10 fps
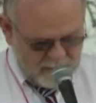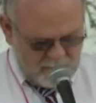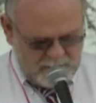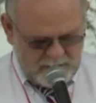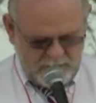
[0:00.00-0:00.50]

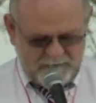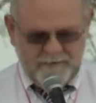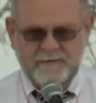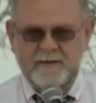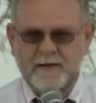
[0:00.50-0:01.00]
we need to
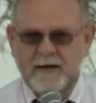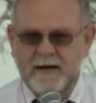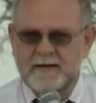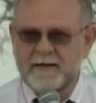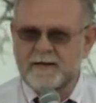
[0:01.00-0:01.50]
revisit the
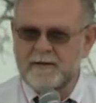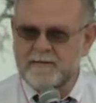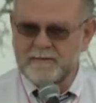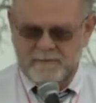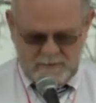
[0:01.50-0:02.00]

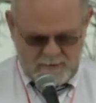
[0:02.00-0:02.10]
ideas